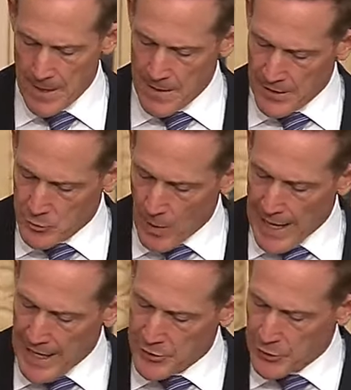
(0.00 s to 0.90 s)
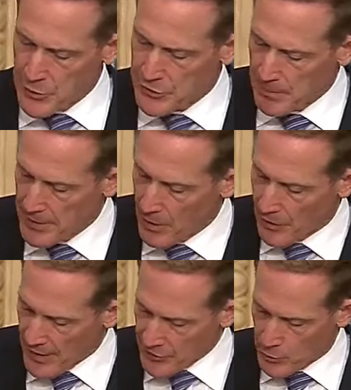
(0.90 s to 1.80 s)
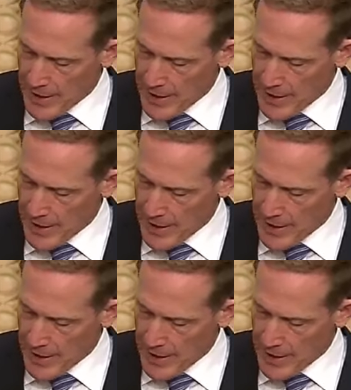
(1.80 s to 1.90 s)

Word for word: That's why I introduced a bill this week